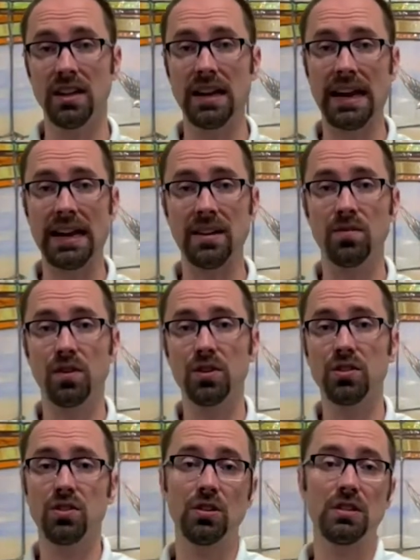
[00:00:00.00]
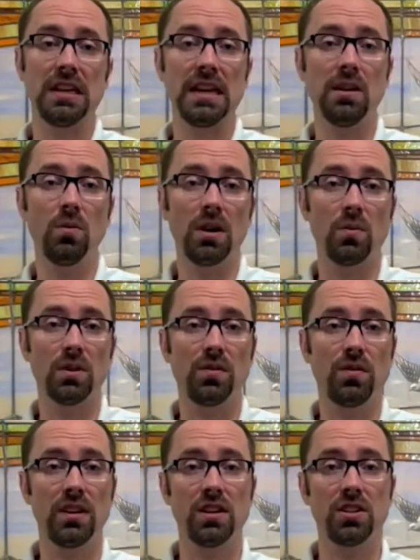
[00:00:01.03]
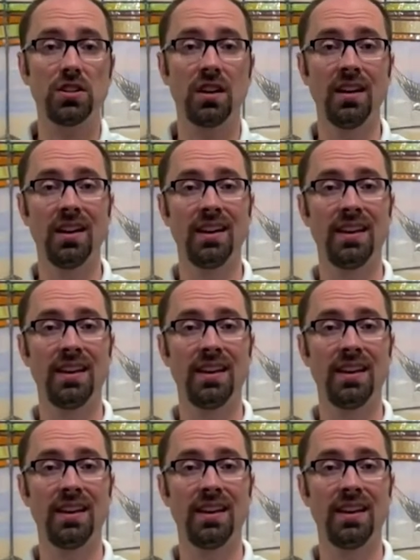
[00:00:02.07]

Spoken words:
And in verse 13, when it was finished,